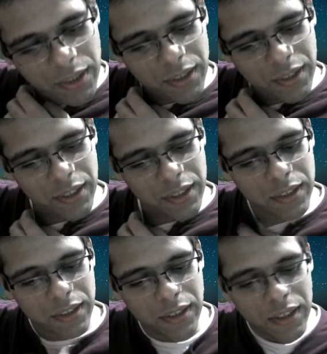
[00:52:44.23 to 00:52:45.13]

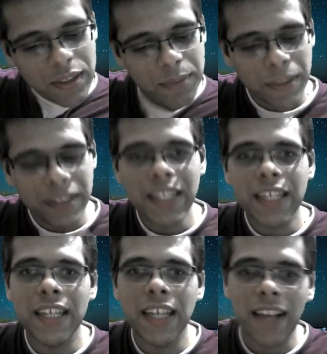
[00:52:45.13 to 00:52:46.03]
Pratik,
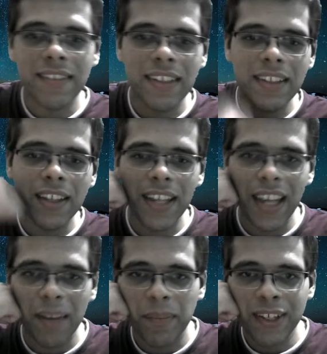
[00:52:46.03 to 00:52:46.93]
he has seen the
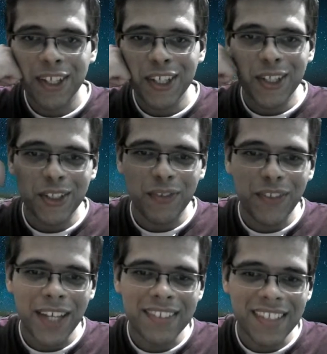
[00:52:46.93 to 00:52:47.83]
game. If he
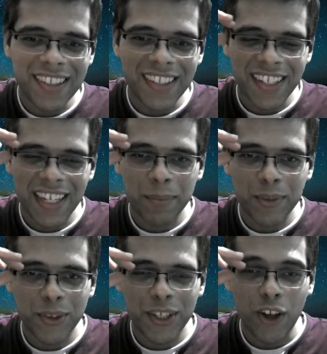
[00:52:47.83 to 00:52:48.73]
has seen the game,
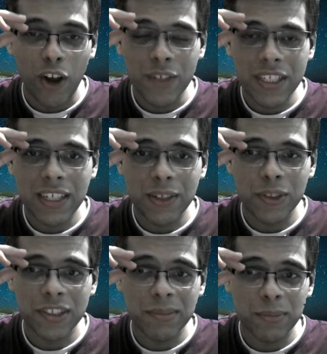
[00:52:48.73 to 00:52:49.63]
so he obviously knows
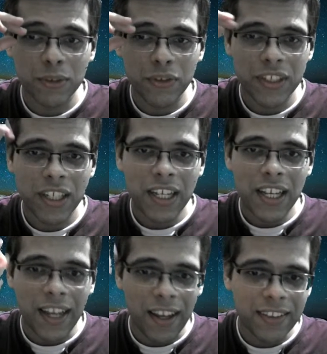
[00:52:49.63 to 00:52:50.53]
the moves,
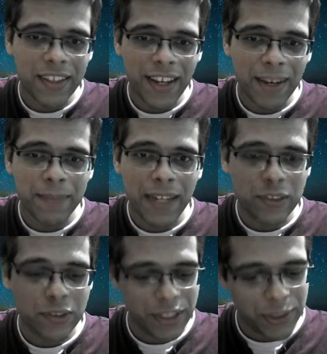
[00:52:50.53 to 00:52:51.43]
and they come
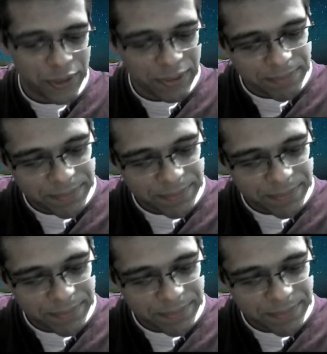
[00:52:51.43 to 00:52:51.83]
naturally to him.